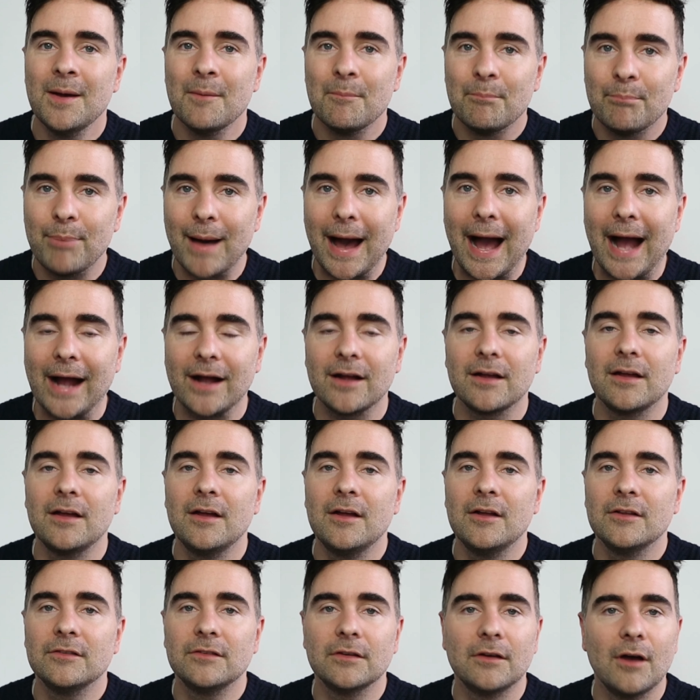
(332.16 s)
back
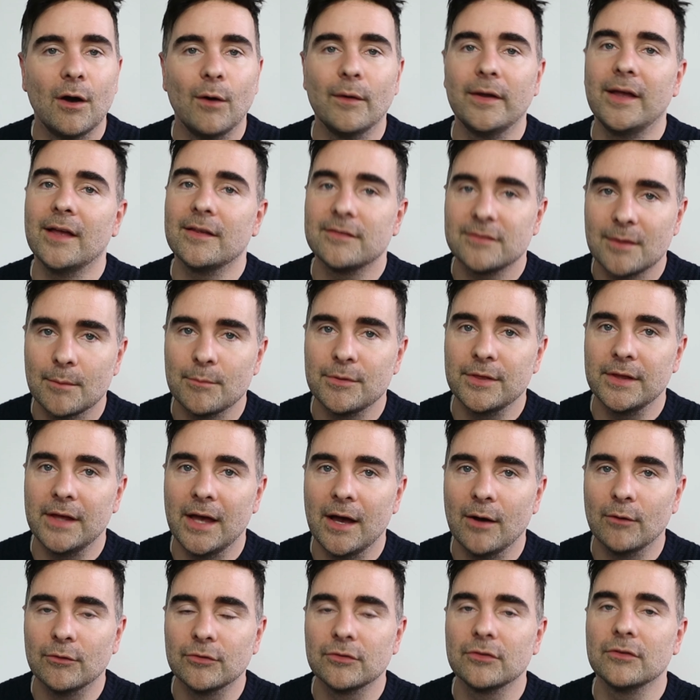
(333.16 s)
to go and get something
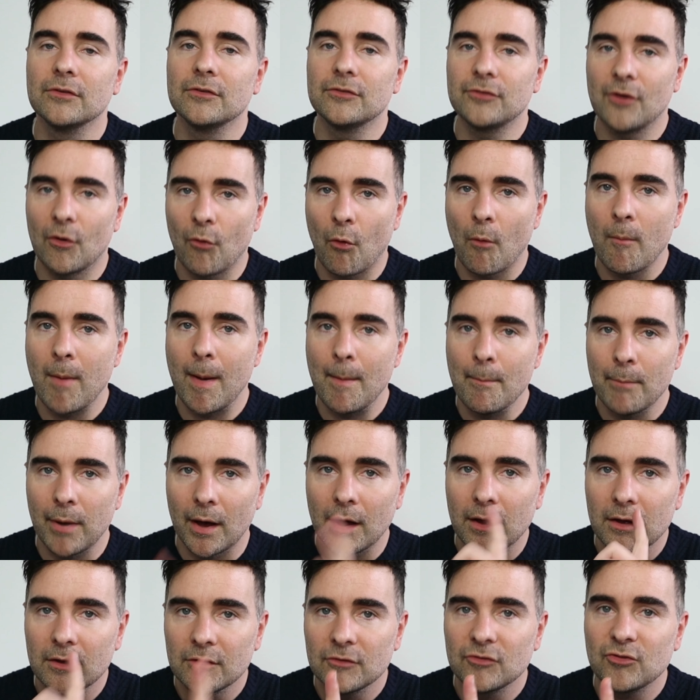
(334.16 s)
else. So
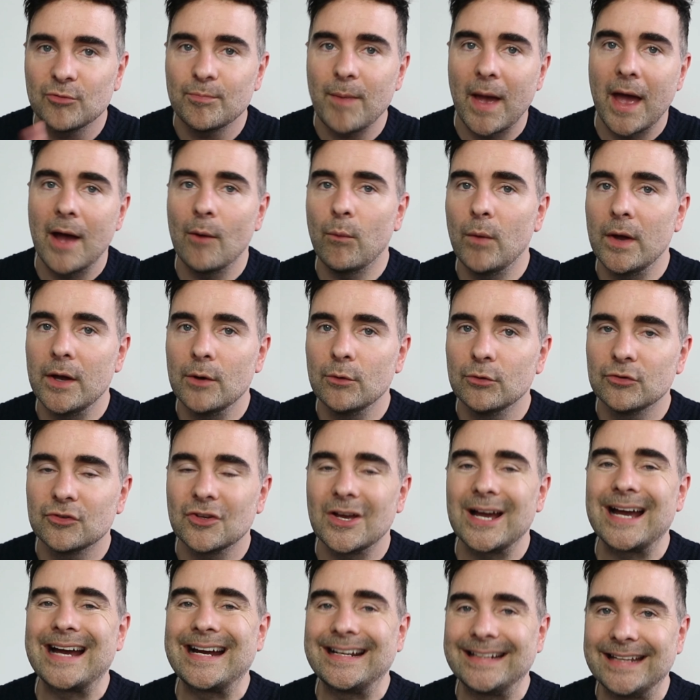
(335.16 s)
remember, spare wheels
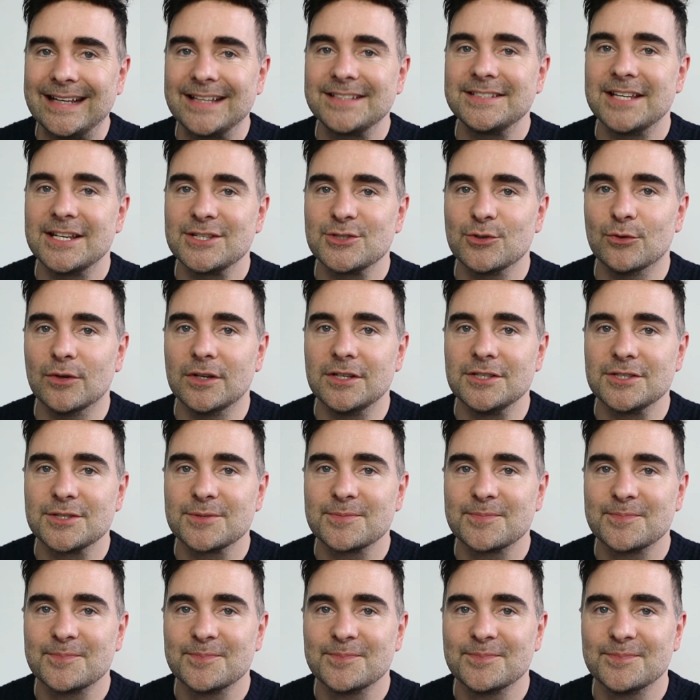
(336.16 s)
and accessories.
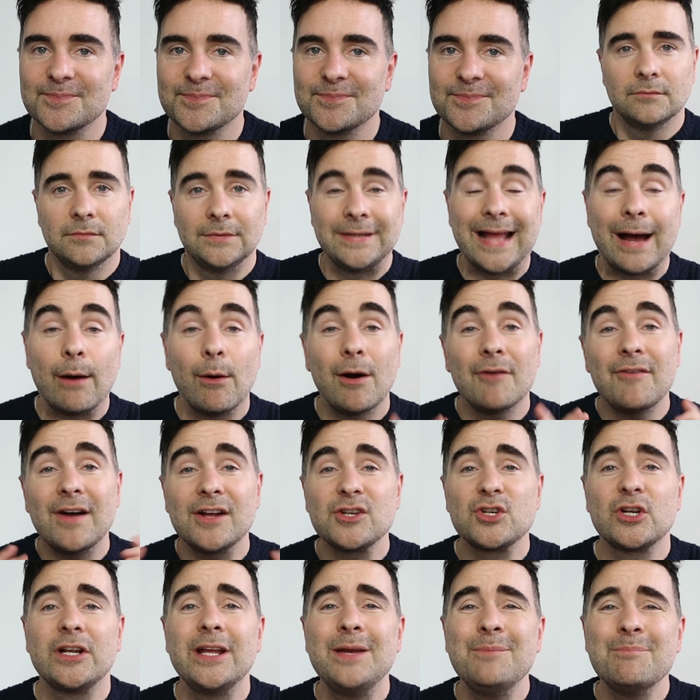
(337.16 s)
Now, I've
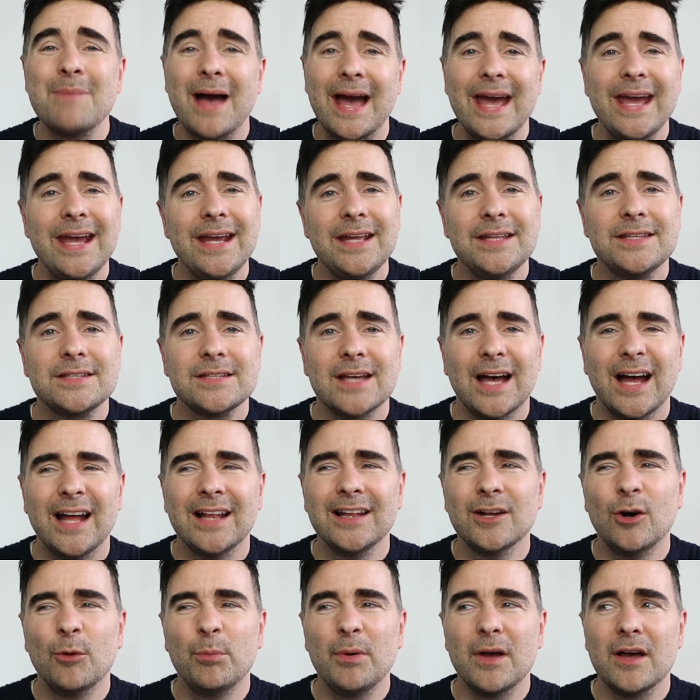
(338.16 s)
actually made a
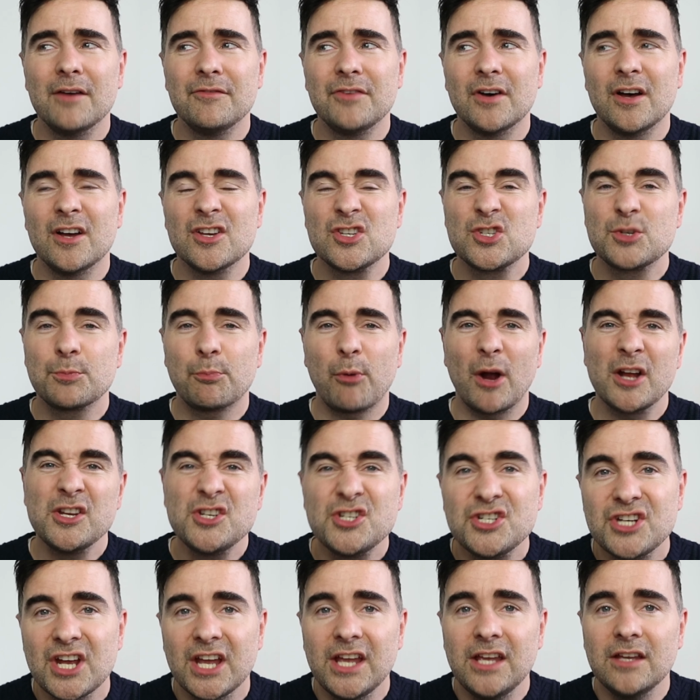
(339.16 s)
little bit of a
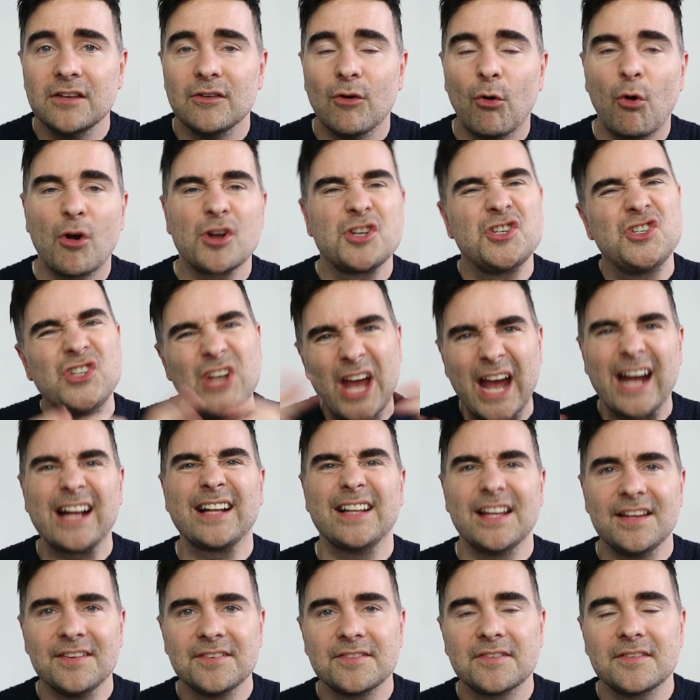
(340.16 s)
spreadsheet, or a
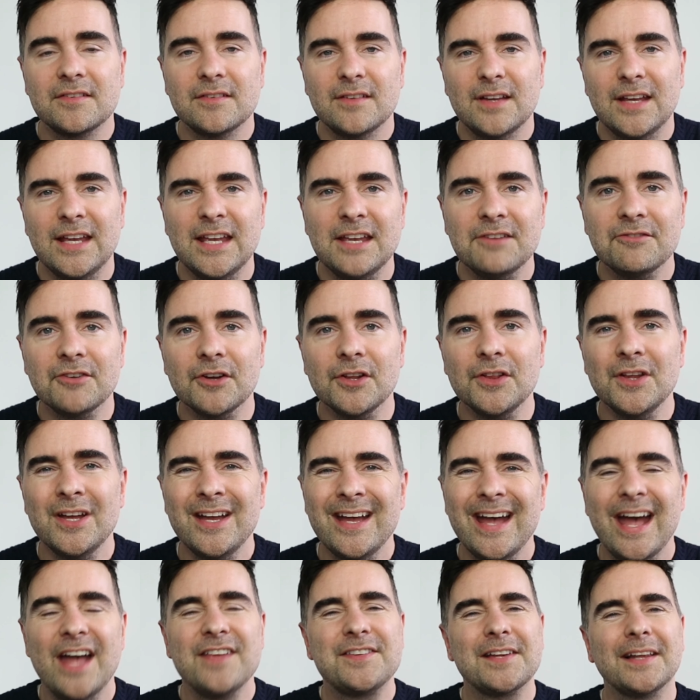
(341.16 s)
checklist even.
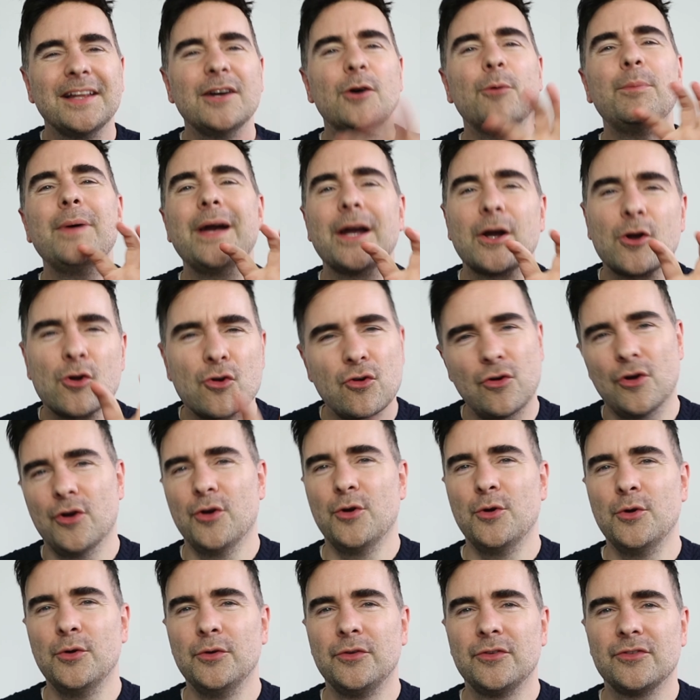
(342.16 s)
It's a little bit
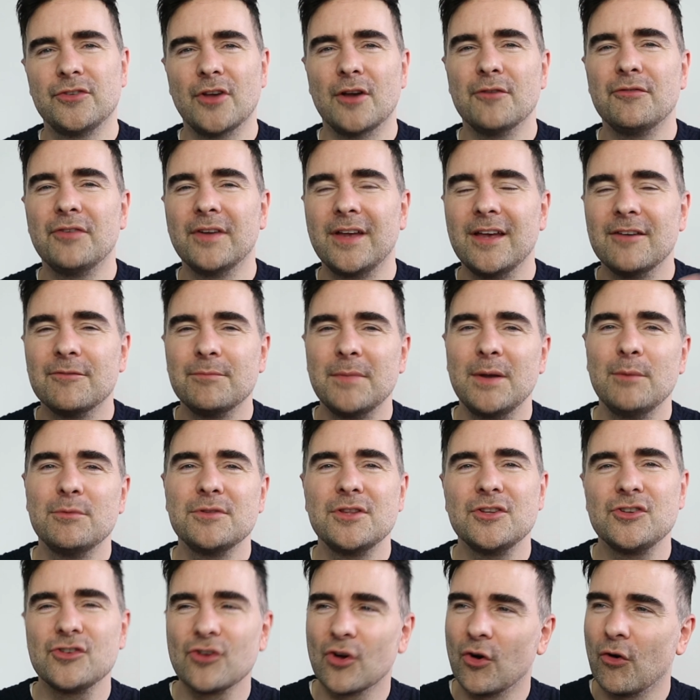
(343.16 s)
crude, so forgive me with
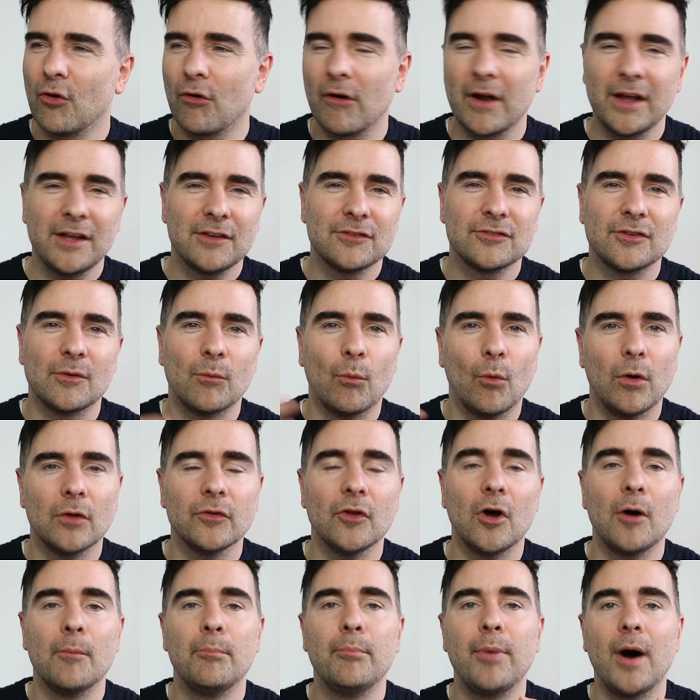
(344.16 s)
the drawings and
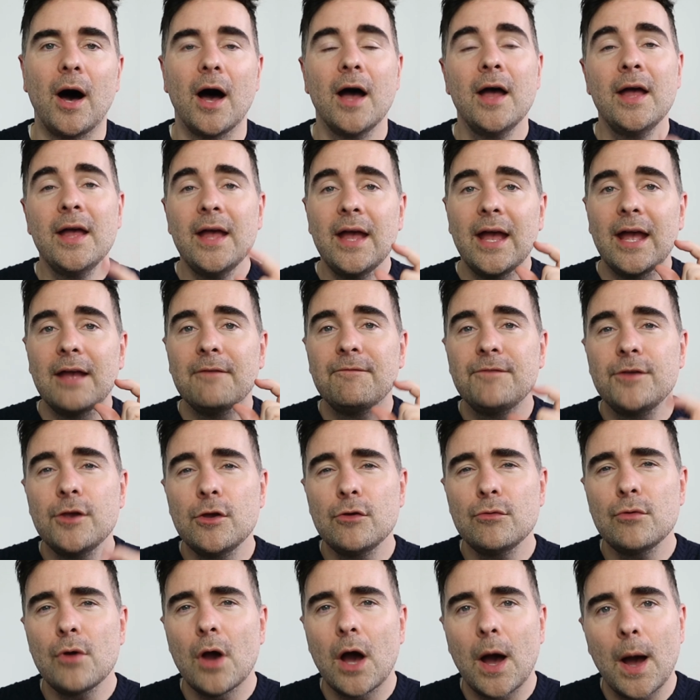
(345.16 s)
whatnot, but if
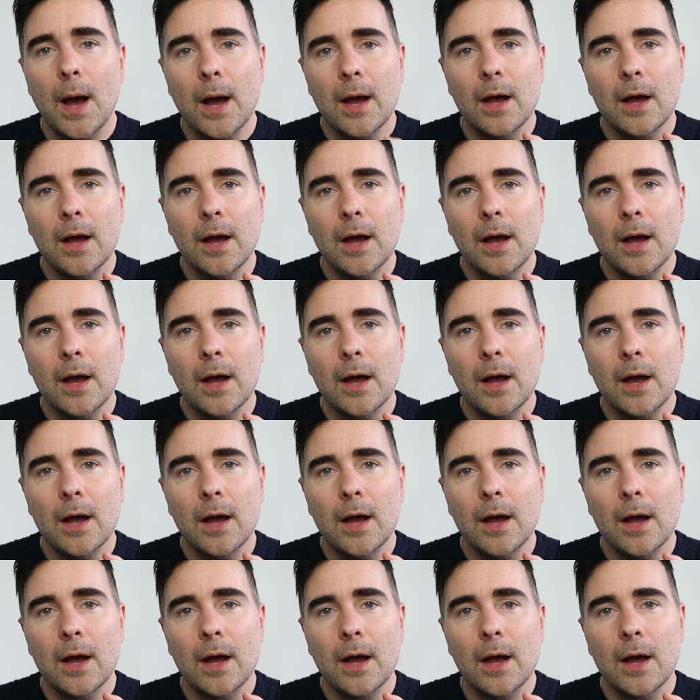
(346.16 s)
you